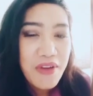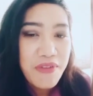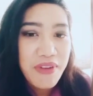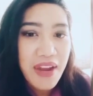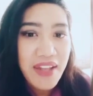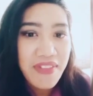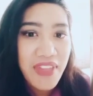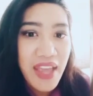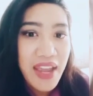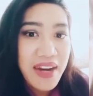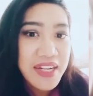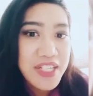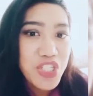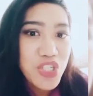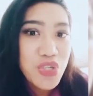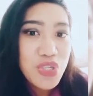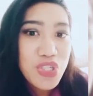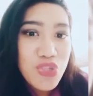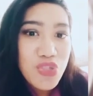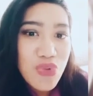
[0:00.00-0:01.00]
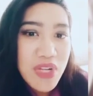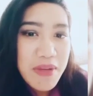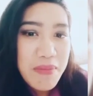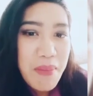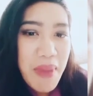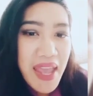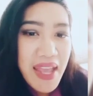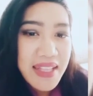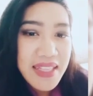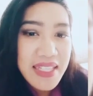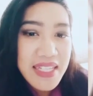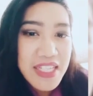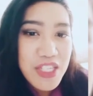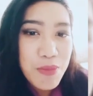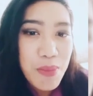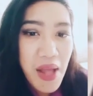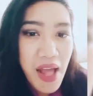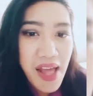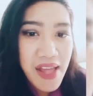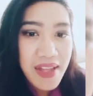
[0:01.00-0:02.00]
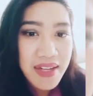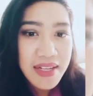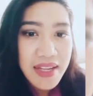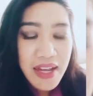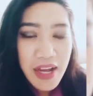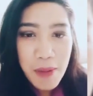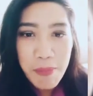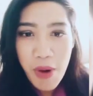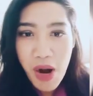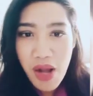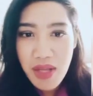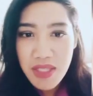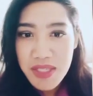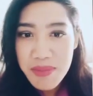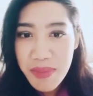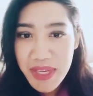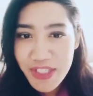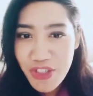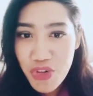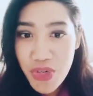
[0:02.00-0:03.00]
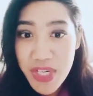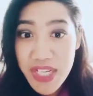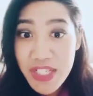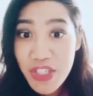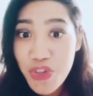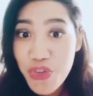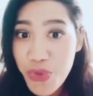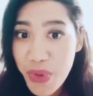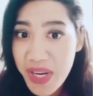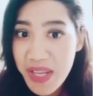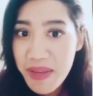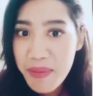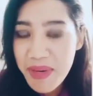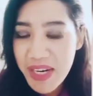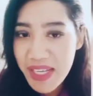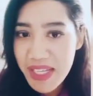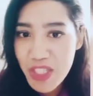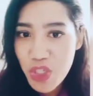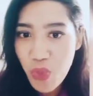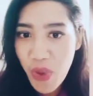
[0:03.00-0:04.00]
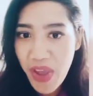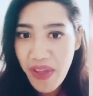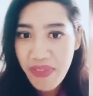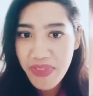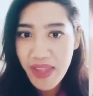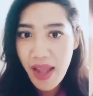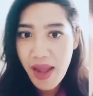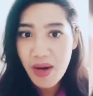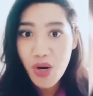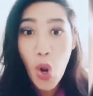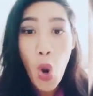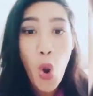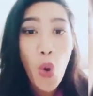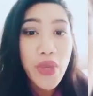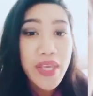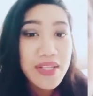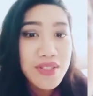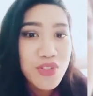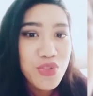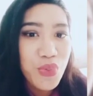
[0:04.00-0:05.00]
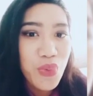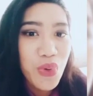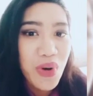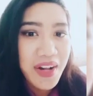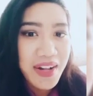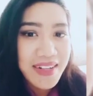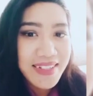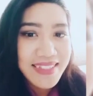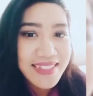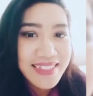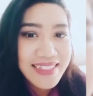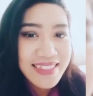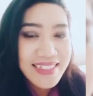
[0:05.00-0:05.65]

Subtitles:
Flight attendants usually make this one approximately 3 minutes when they are going to work.